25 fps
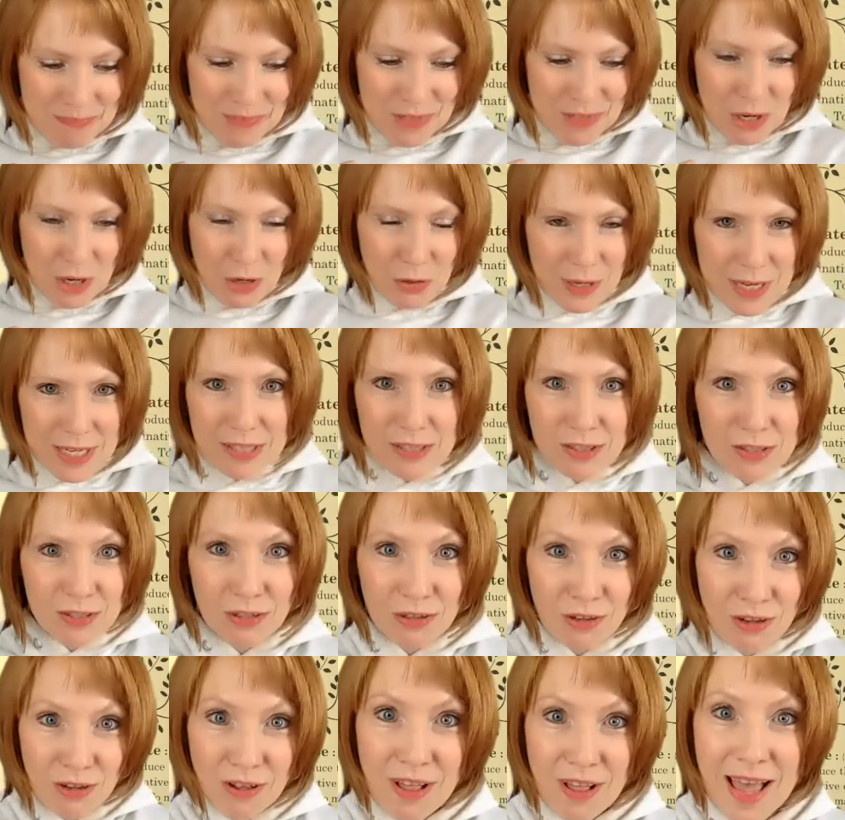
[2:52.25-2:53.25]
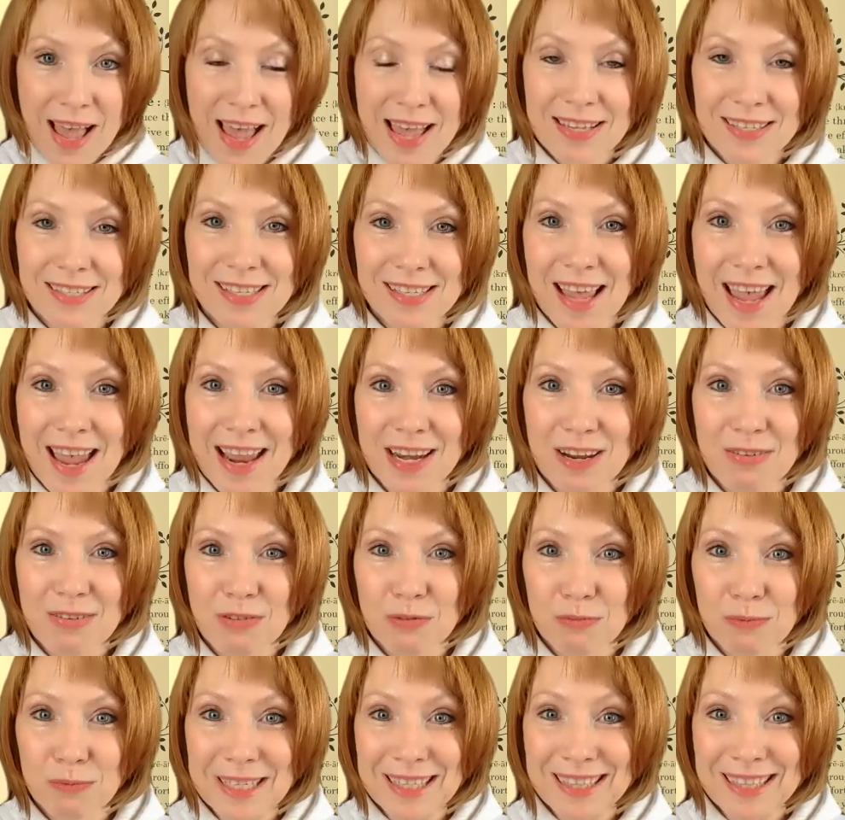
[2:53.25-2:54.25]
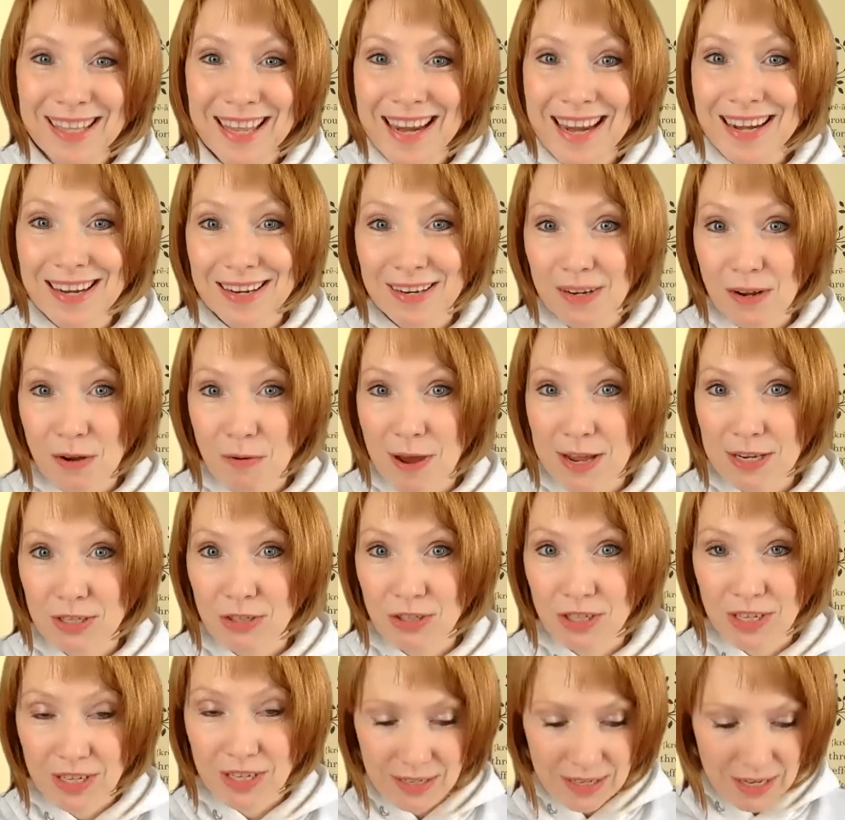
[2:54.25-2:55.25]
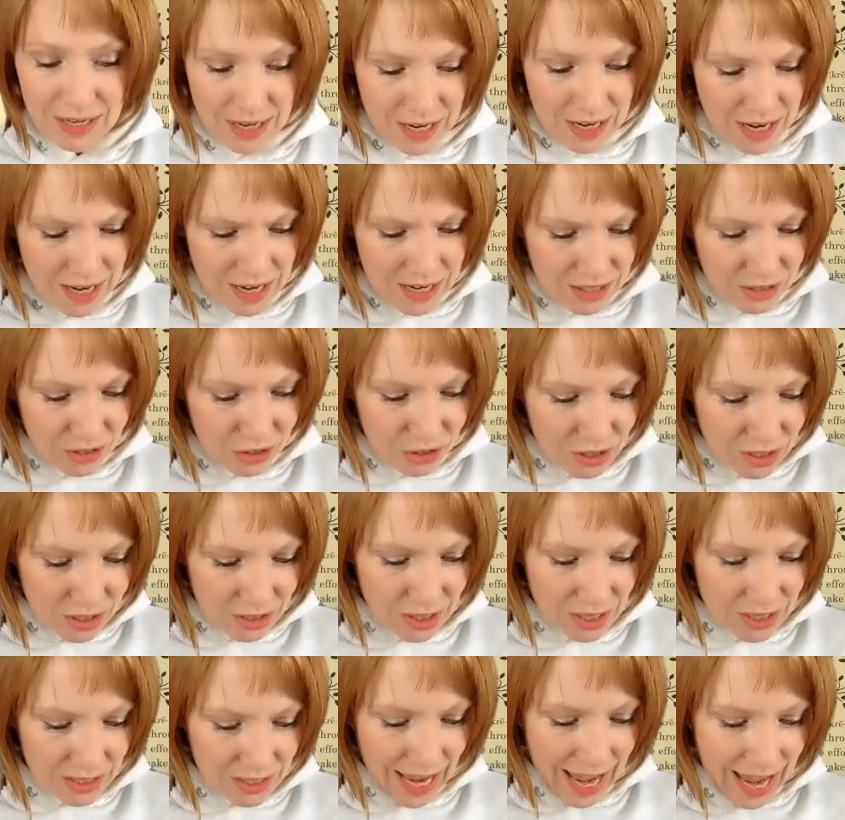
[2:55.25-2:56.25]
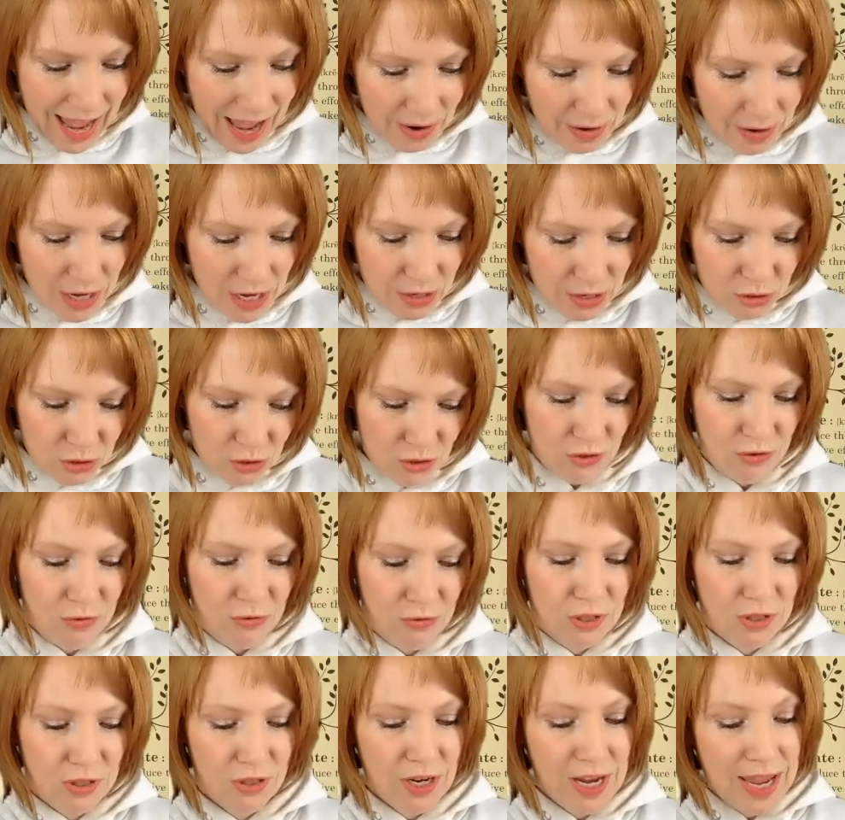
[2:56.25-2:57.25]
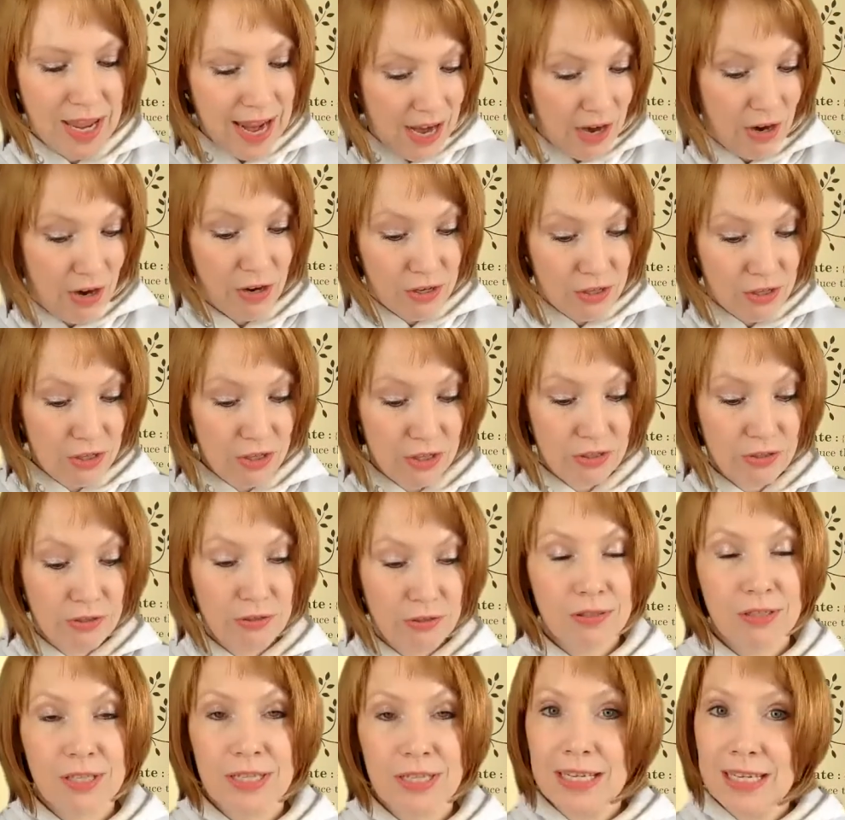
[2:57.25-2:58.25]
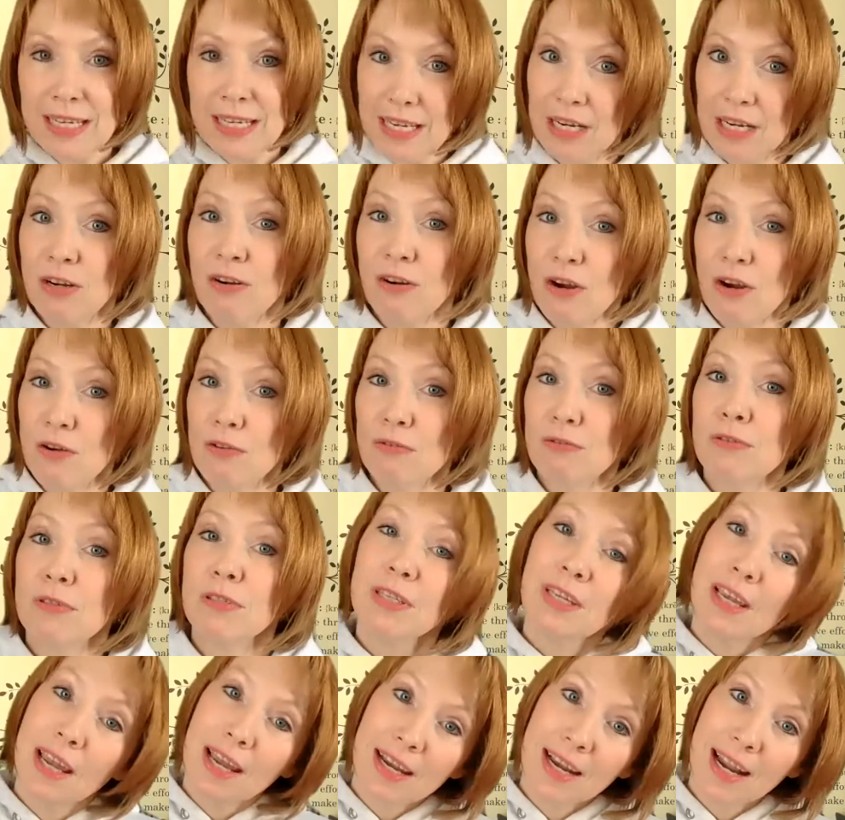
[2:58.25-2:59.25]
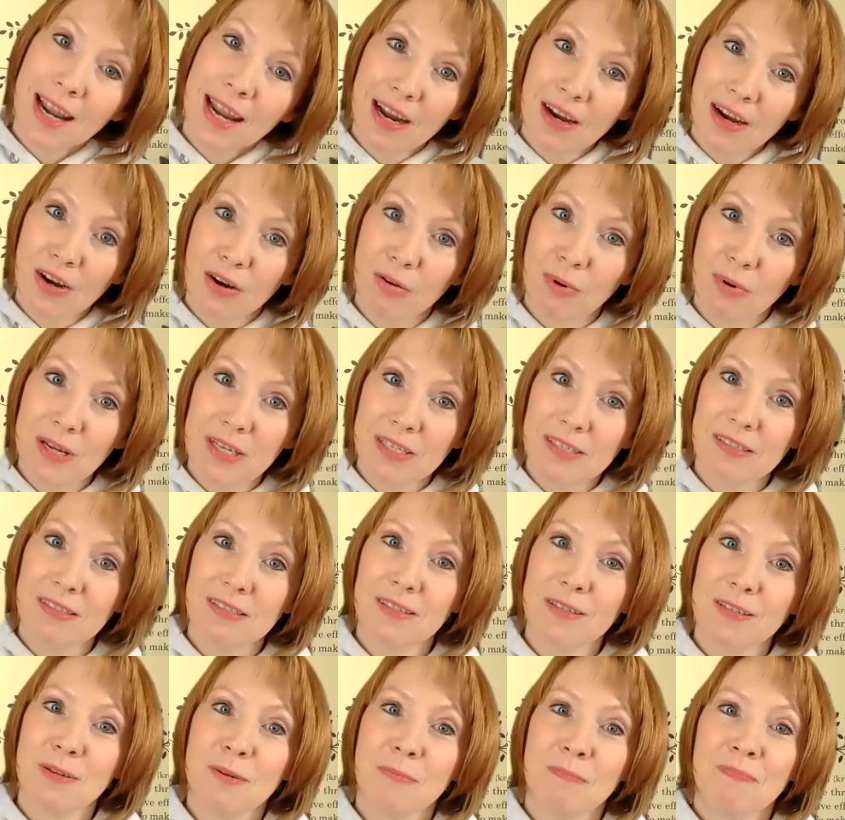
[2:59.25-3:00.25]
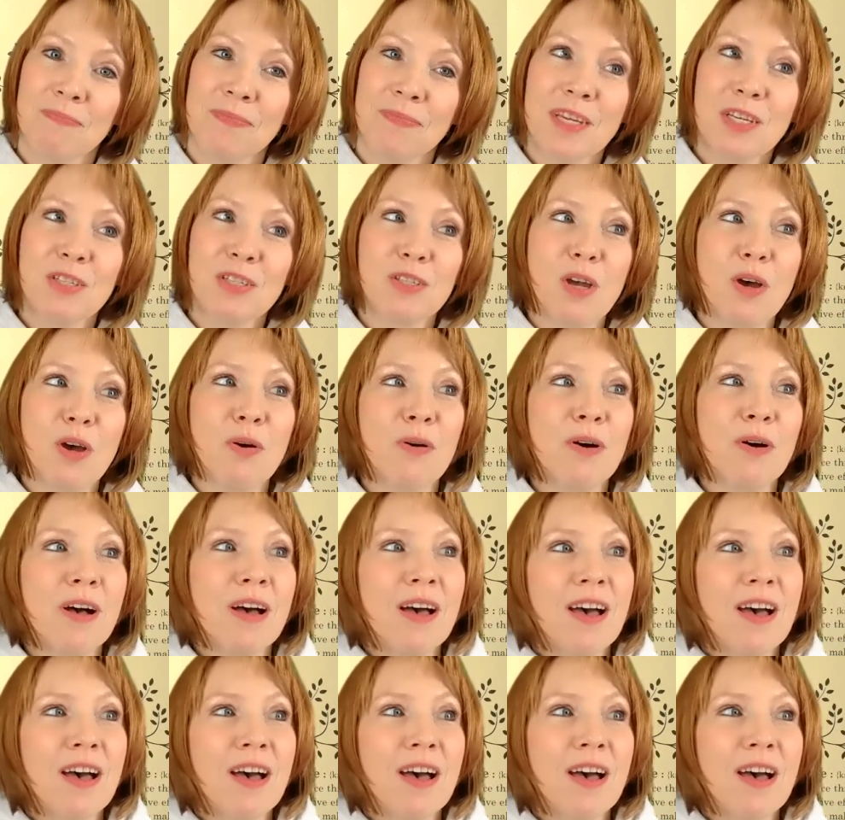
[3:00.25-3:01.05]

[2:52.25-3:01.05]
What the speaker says: Crystal has kind of a related question. She says, how do you choose your characters, heroes, and heroines? So